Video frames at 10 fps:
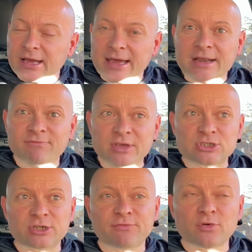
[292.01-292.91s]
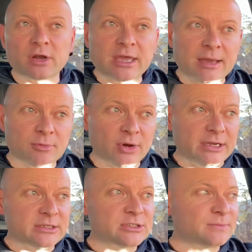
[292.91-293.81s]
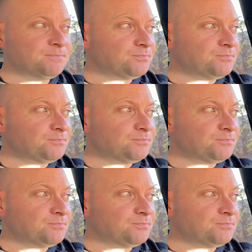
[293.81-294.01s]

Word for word: i got a vision for a camp greatness